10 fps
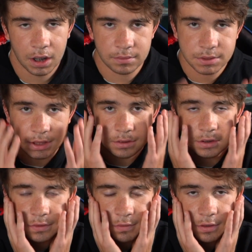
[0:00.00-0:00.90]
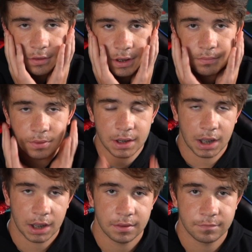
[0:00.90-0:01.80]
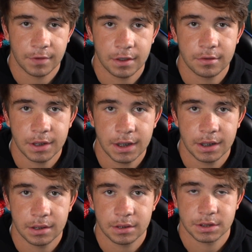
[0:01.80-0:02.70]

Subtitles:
I'm still swollen, but I am very